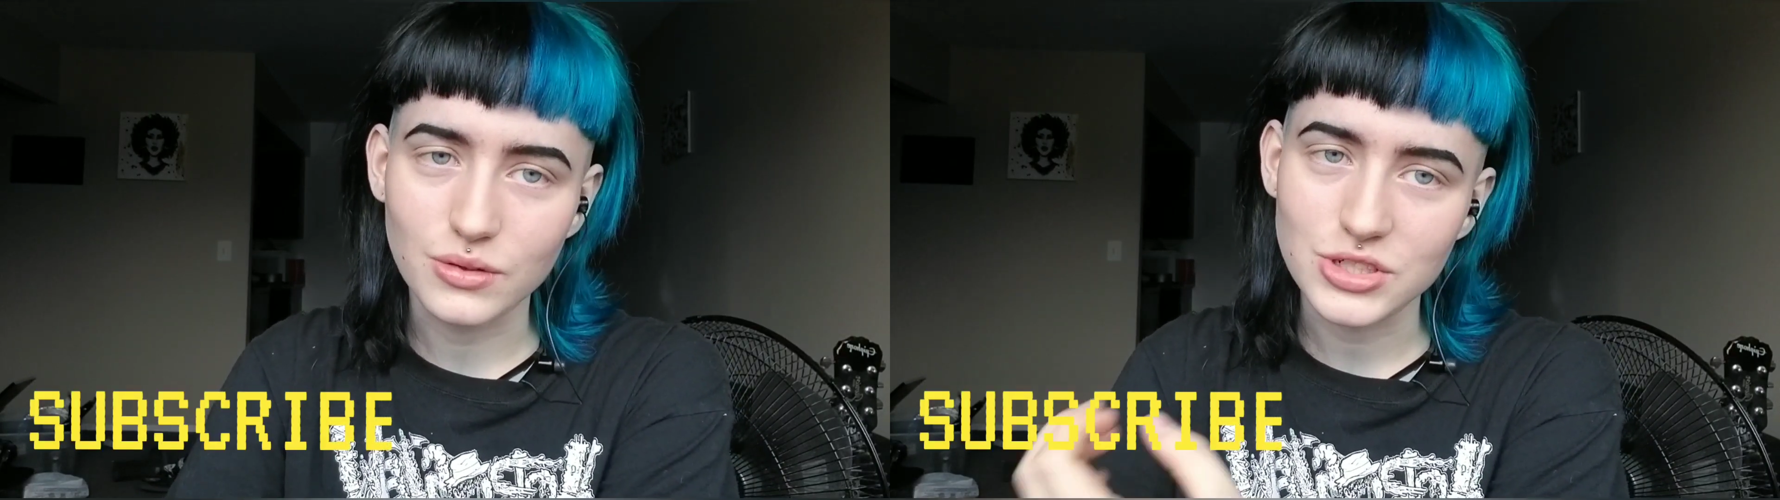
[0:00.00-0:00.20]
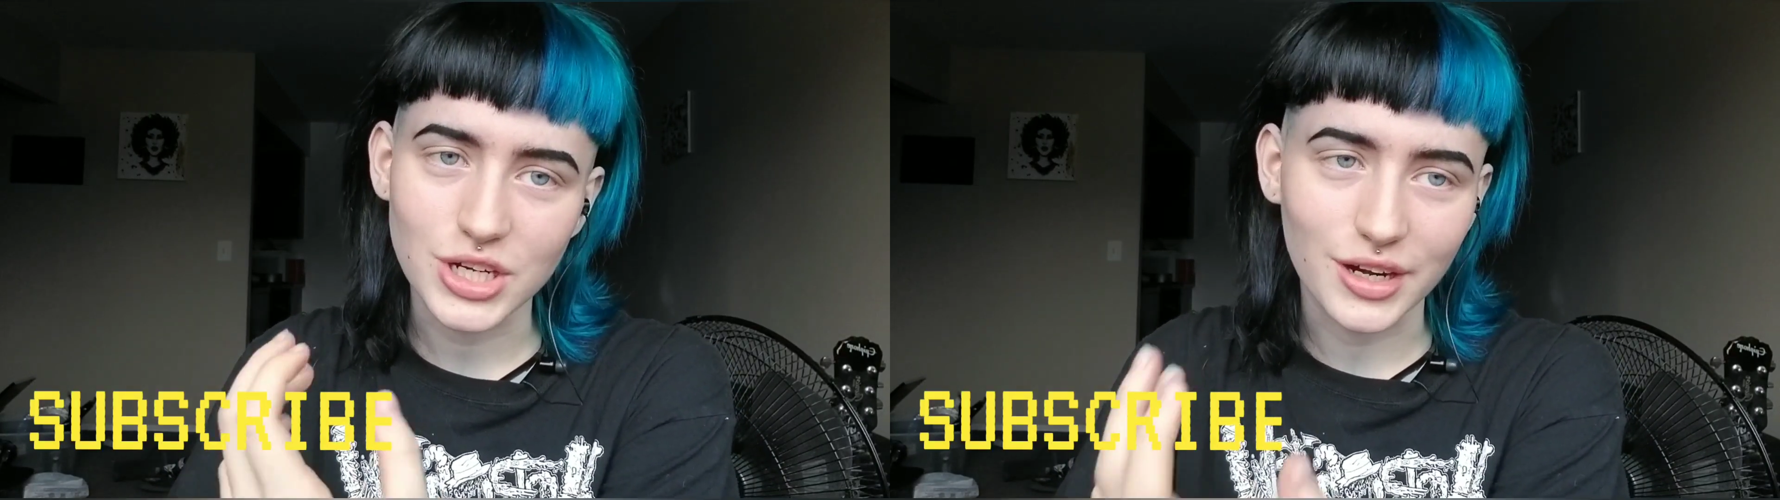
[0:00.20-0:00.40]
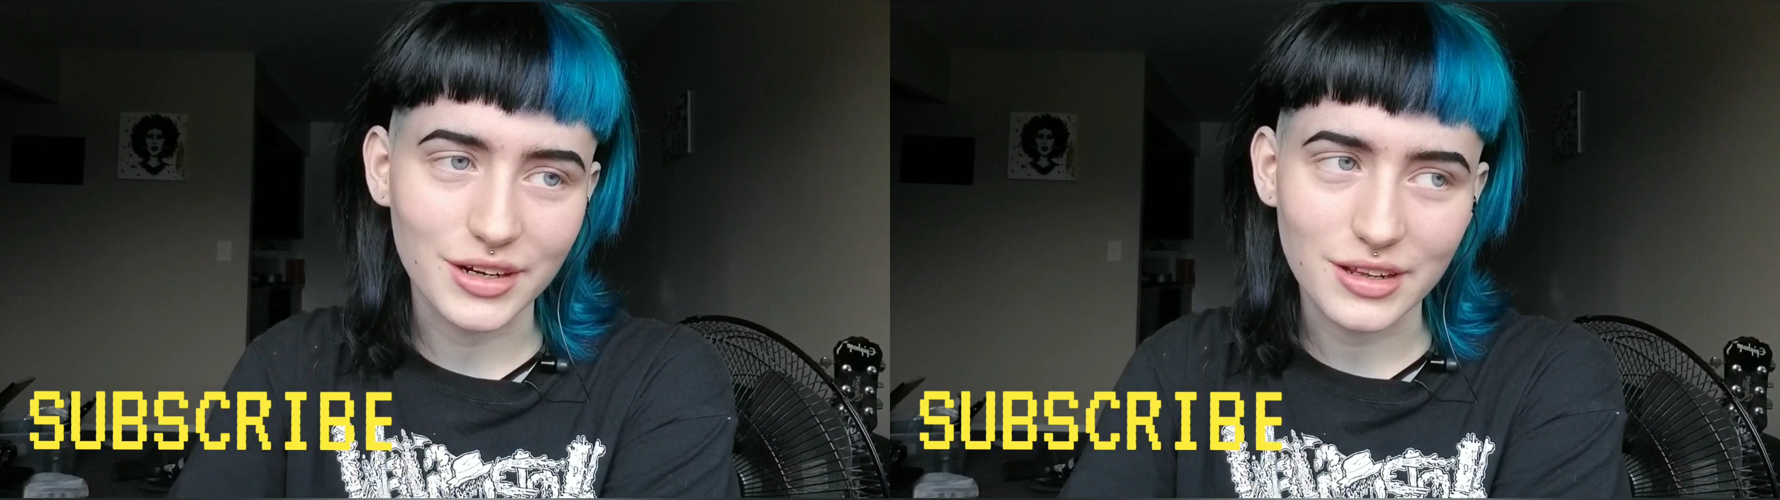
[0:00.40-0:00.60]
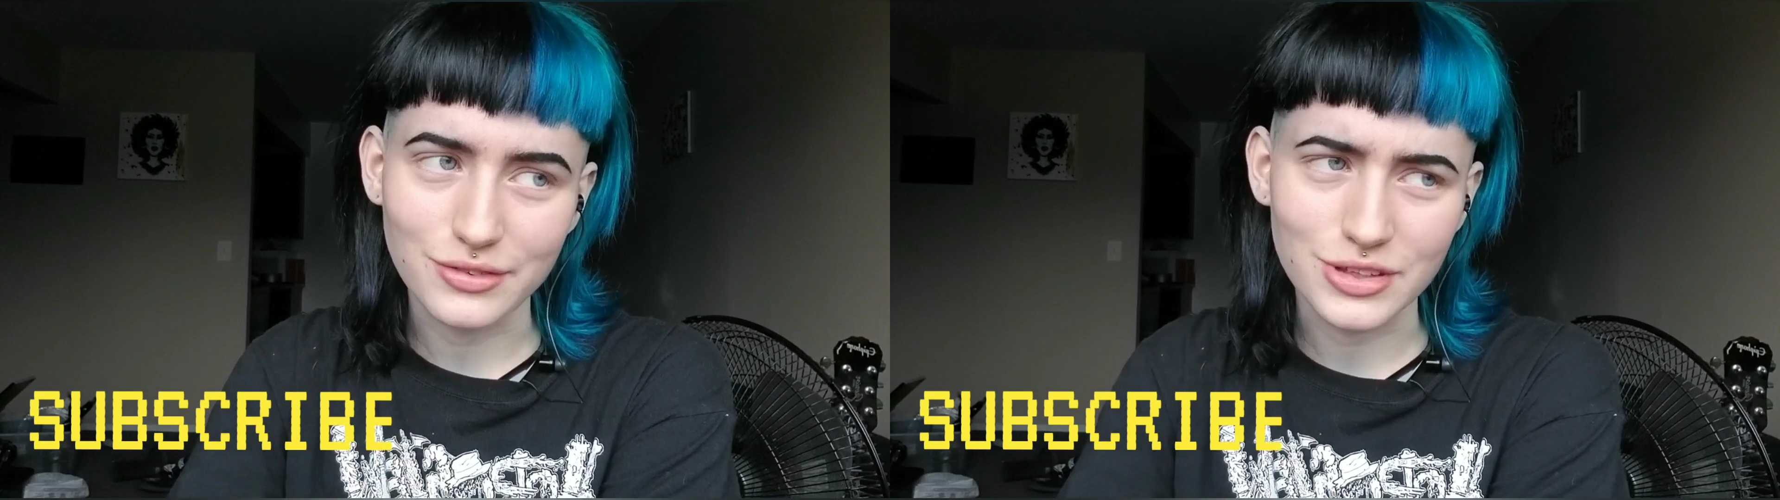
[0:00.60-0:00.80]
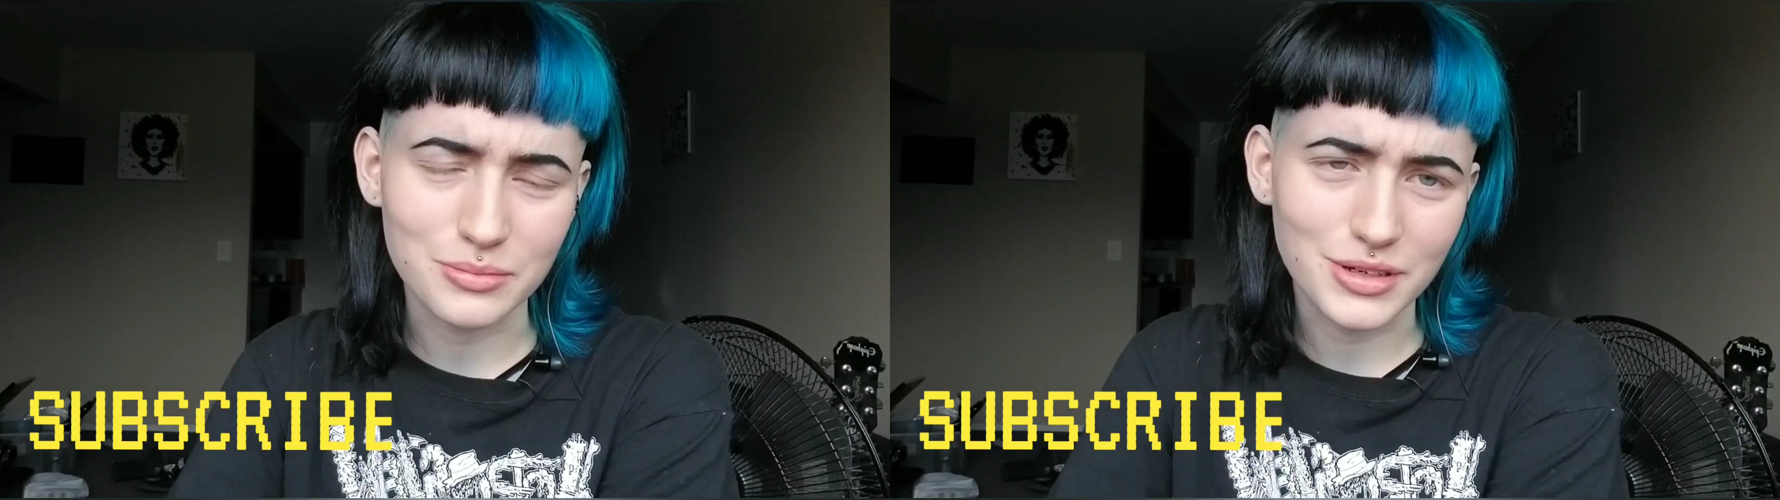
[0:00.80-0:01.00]
share it
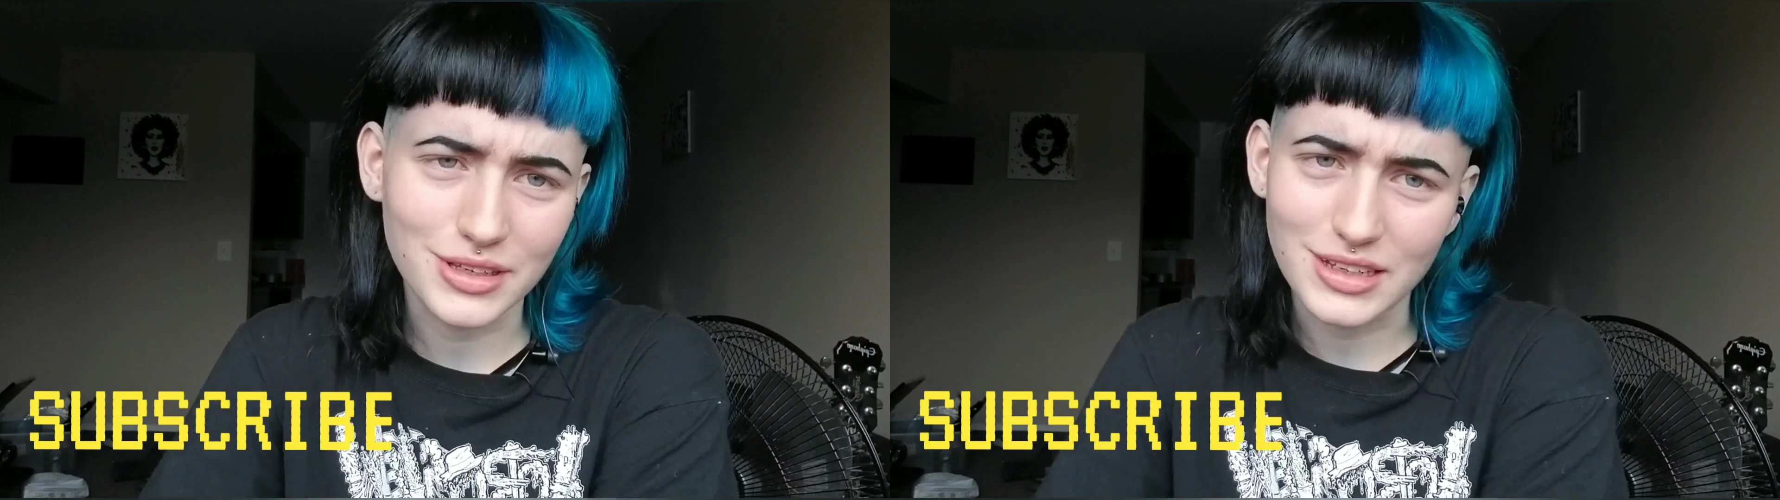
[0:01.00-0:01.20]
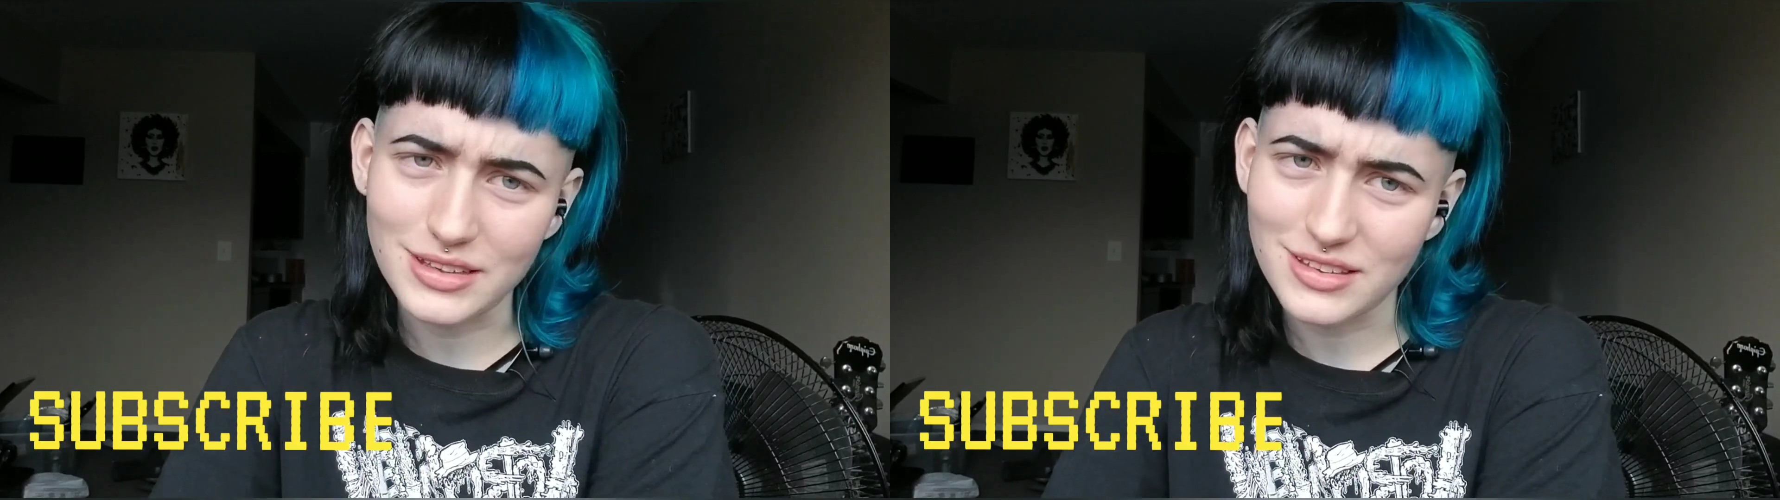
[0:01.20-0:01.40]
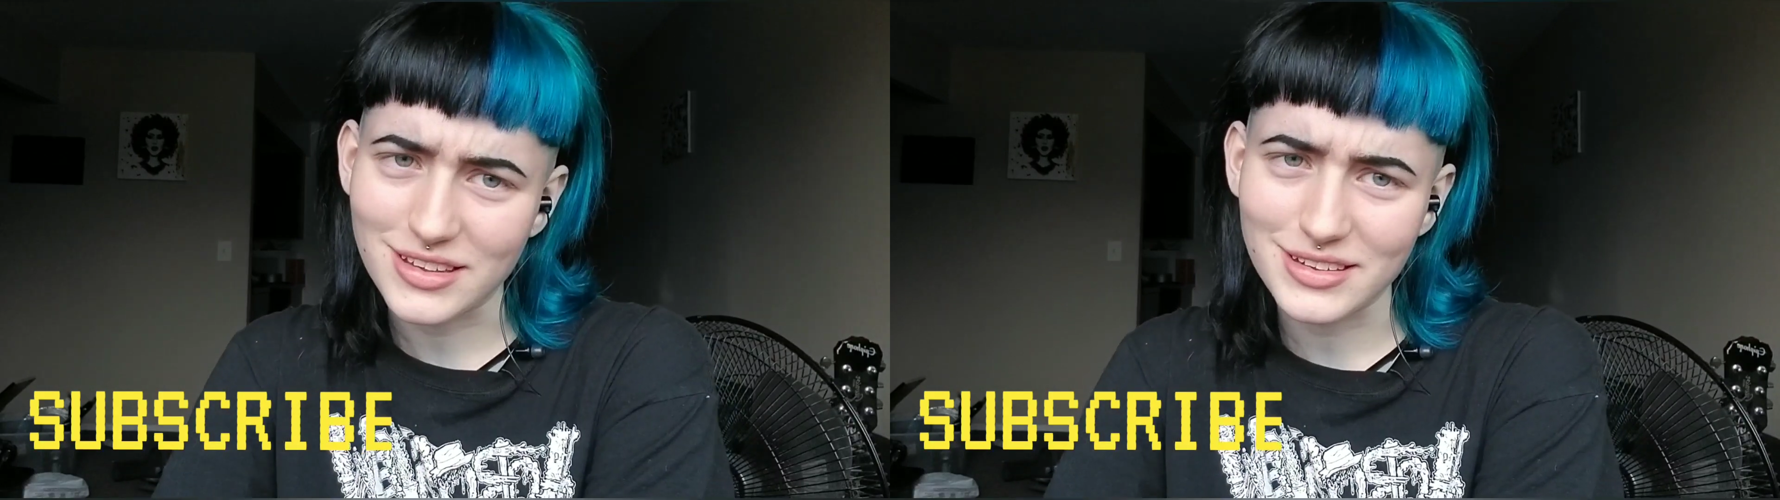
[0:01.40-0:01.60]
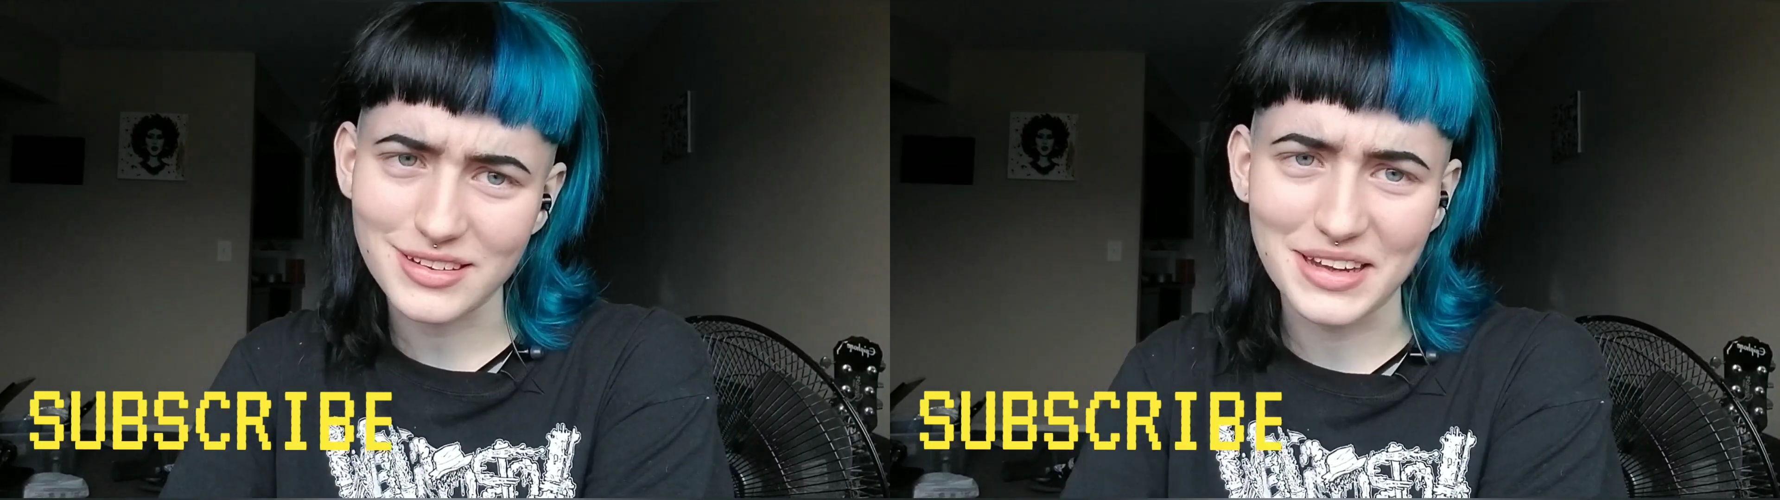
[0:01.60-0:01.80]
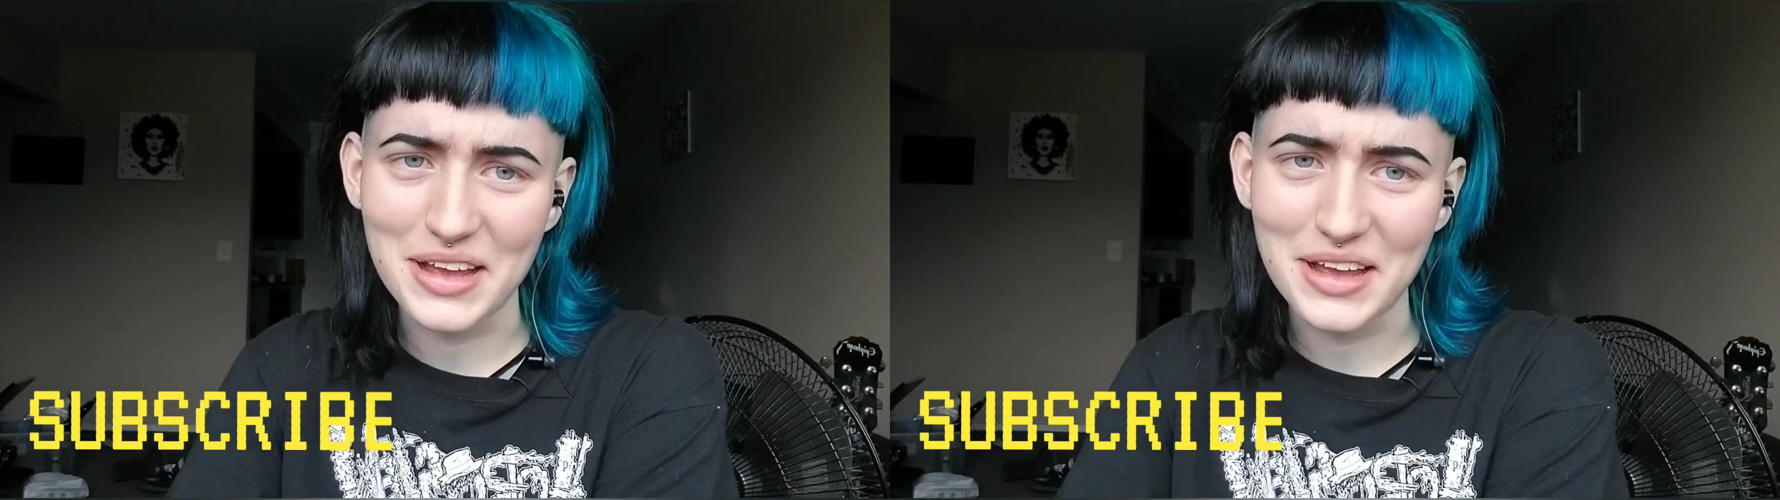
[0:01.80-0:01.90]
if somebody needs it.